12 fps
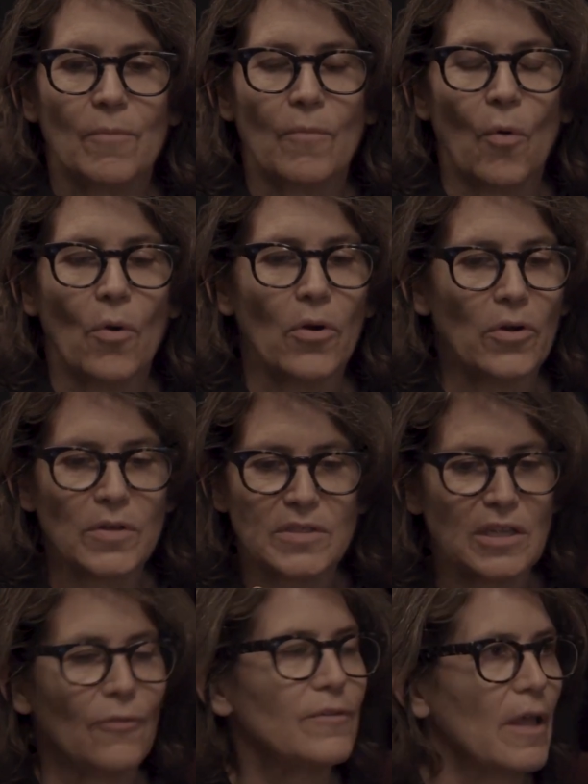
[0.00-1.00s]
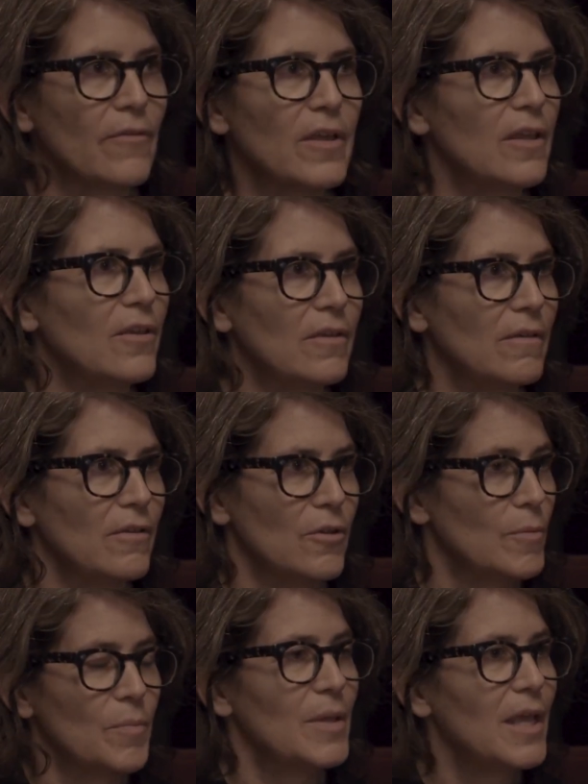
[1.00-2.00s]
more self-loving
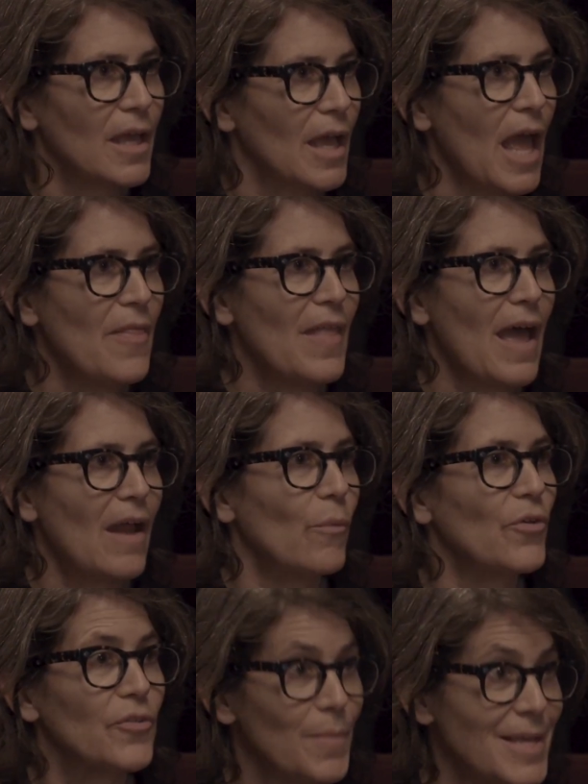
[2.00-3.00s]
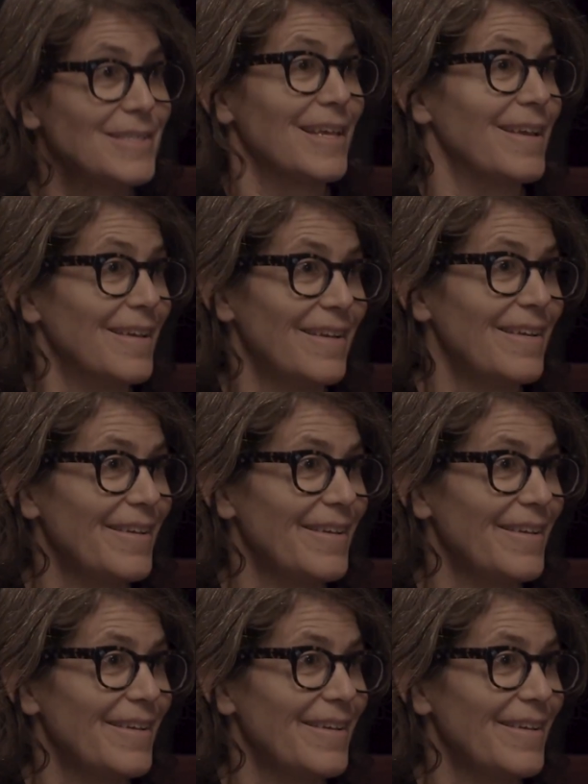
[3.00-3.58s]
human being, and that was amazing.